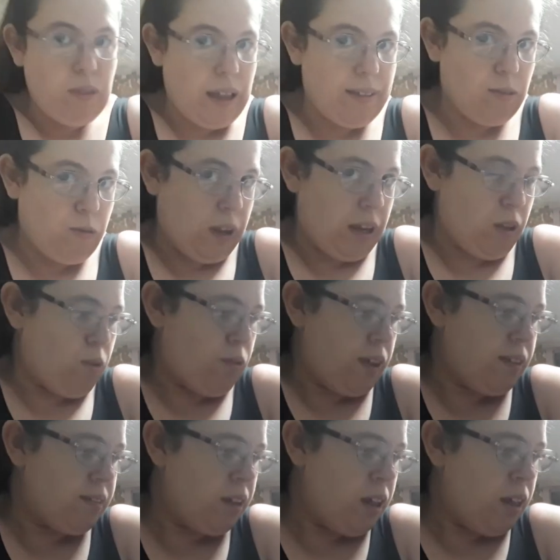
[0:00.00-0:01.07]
that's fairly
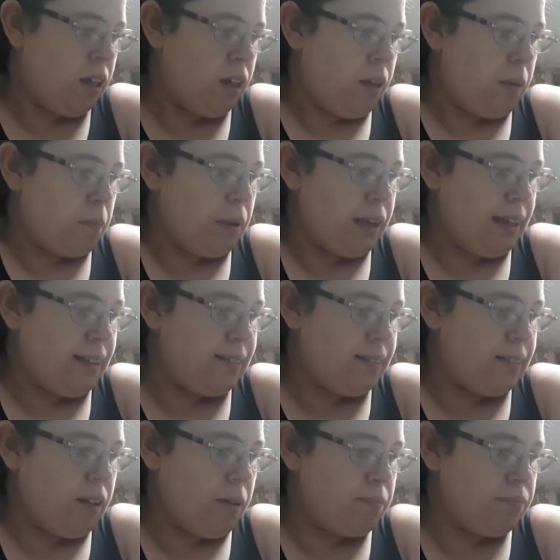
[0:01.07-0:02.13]
obvious, but it's
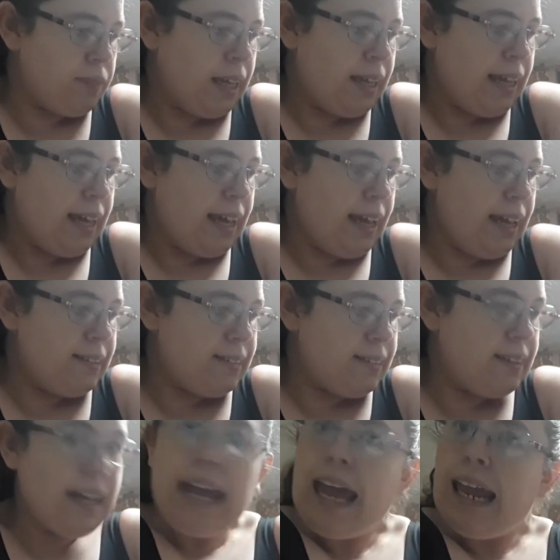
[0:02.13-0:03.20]

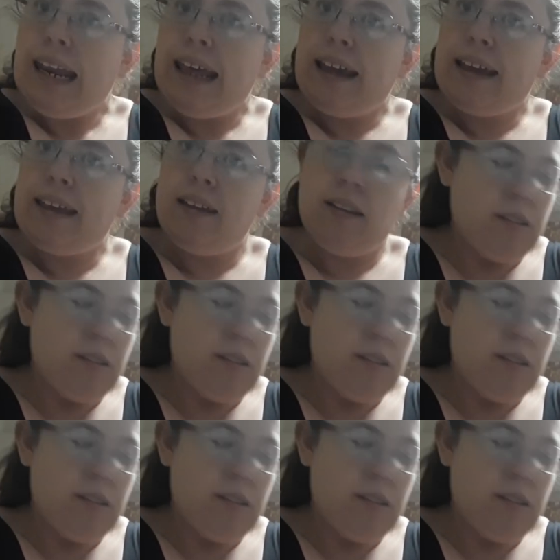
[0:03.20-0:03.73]
the Gaelic